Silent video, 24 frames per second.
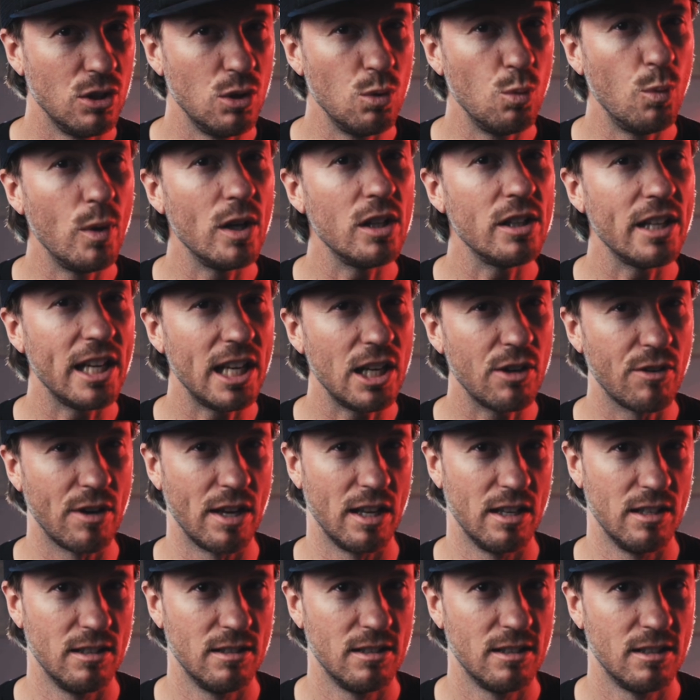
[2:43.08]
you will hear
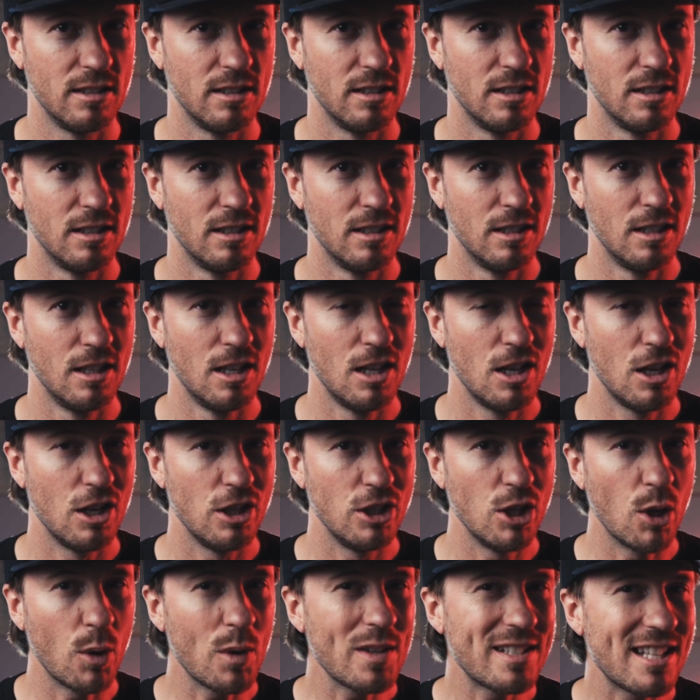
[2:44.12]
it.
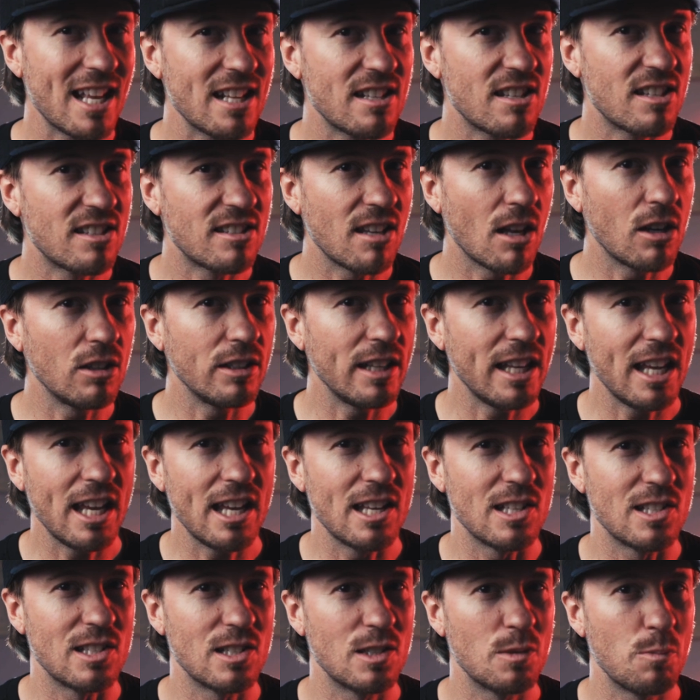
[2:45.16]
Notice that subtle
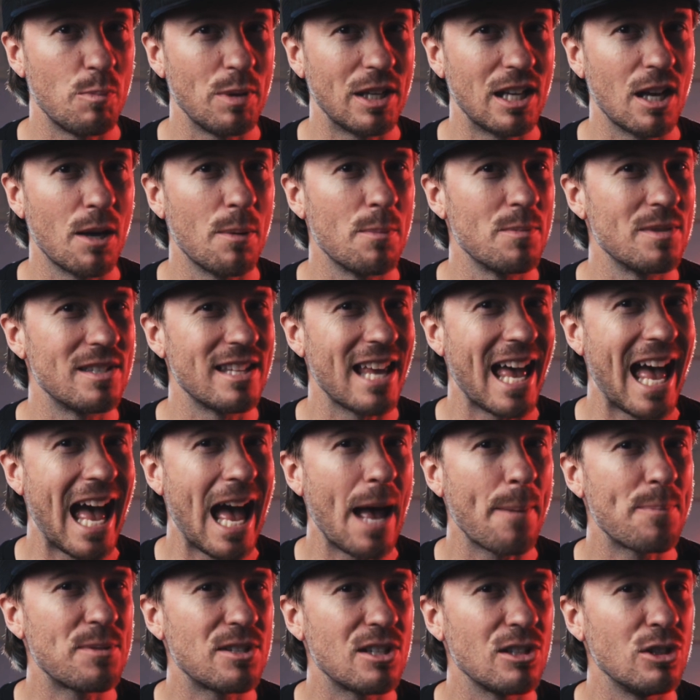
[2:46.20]
hiss becomes
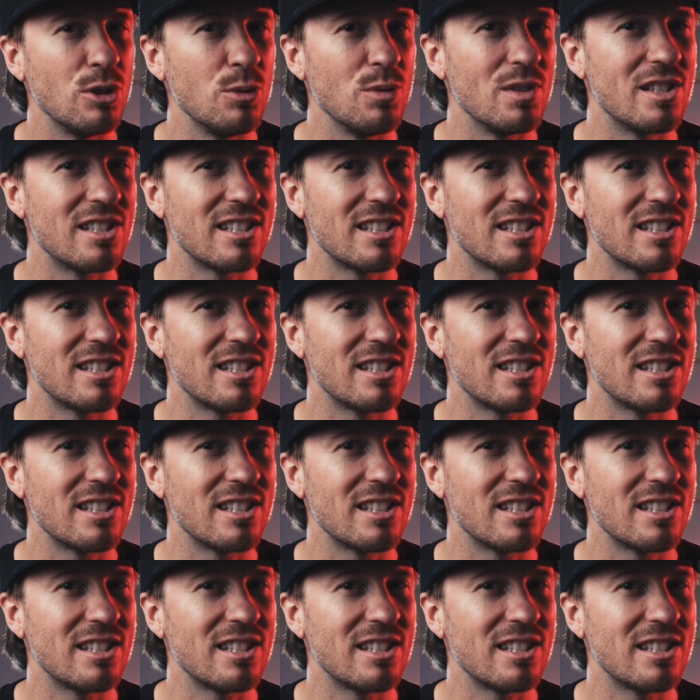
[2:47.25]
absolute